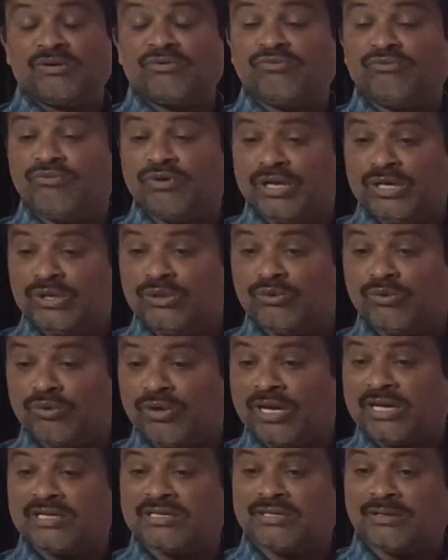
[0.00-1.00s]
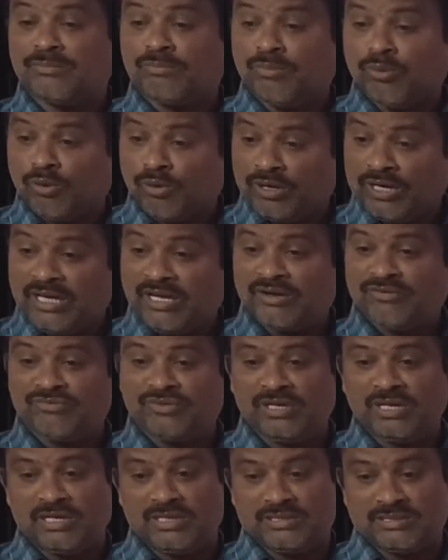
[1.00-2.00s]
But when you write the body
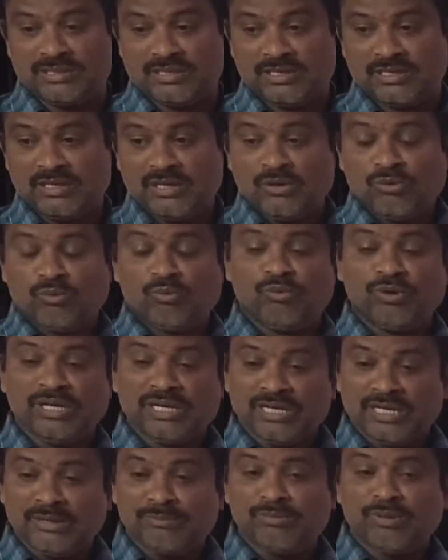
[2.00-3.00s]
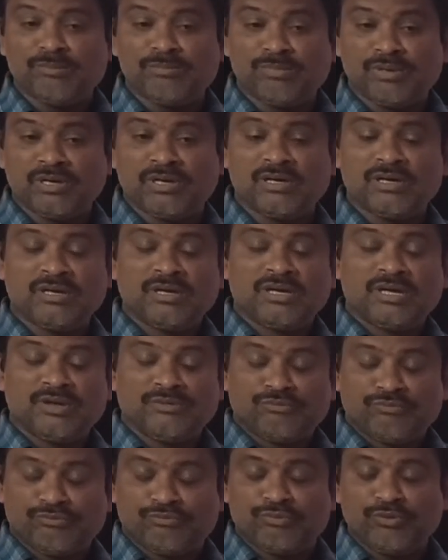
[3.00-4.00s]
of the letter, we remember
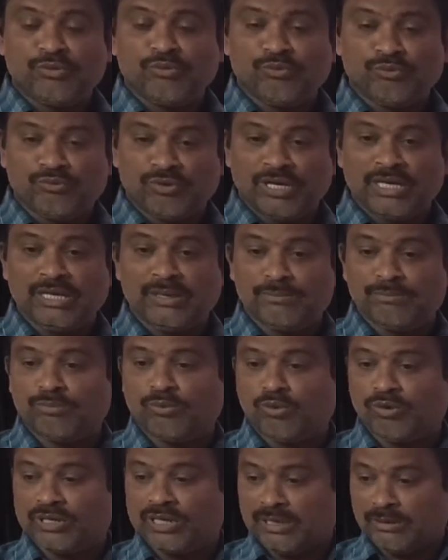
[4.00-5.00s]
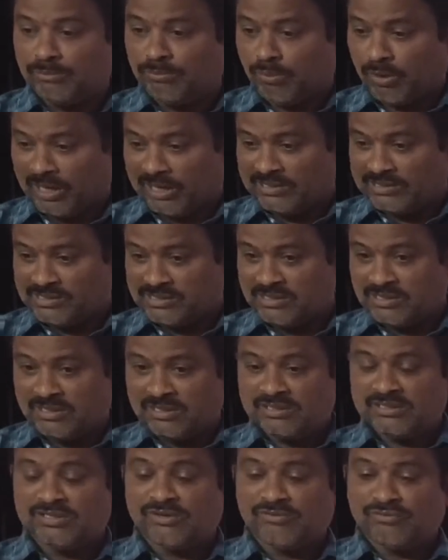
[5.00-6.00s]
a few very important
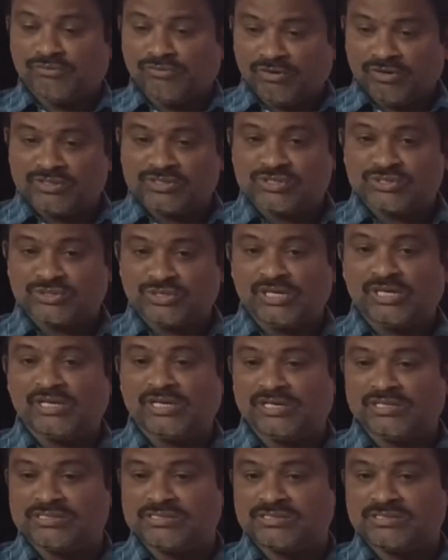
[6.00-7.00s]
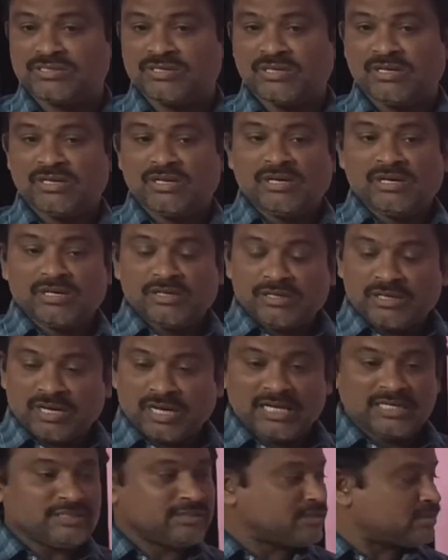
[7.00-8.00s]
points. The first thing is
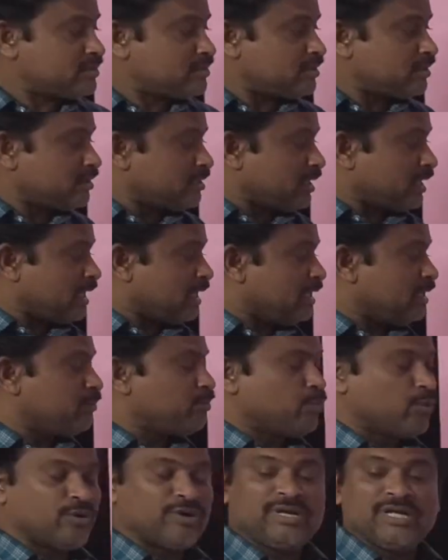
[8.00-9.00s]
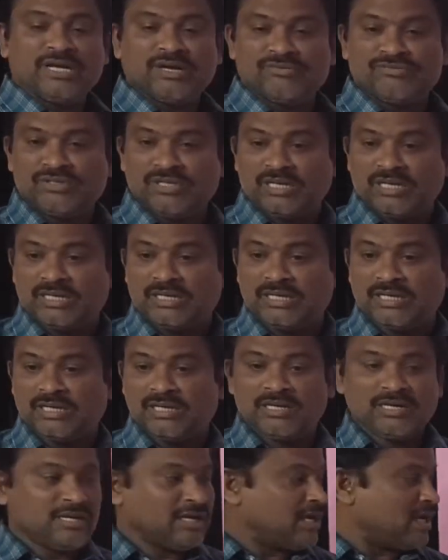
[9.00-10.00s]
write any body of the
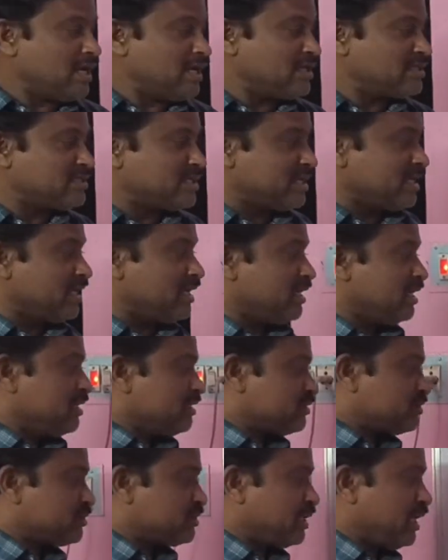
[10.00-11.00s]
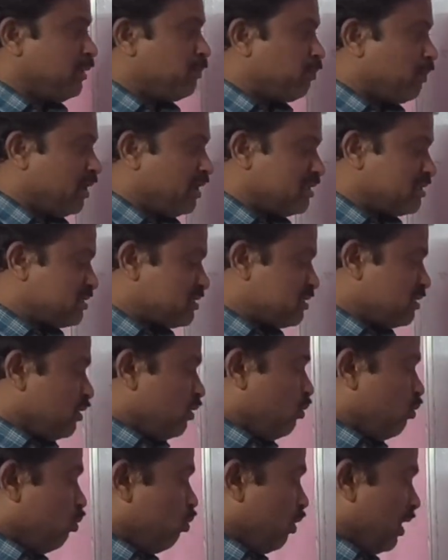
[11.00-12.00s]
letter as in three parts.
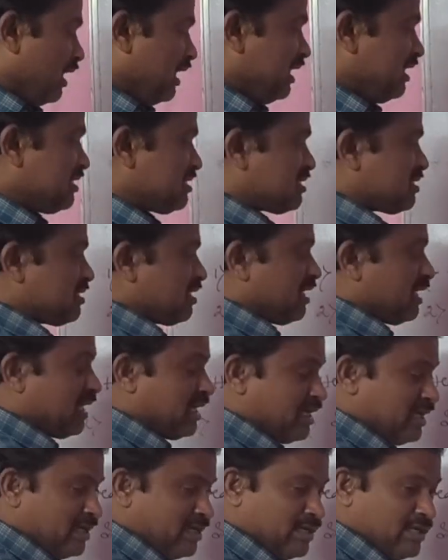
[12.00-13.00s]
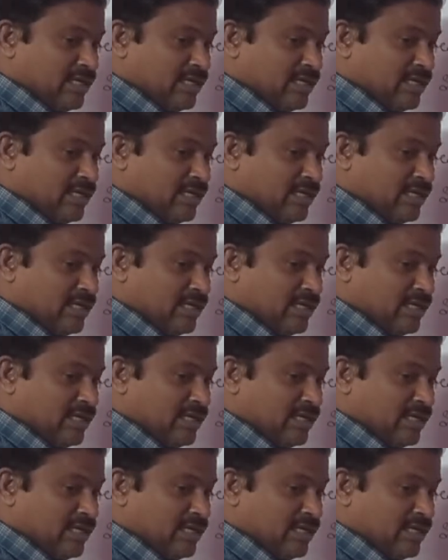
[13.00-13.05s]
One is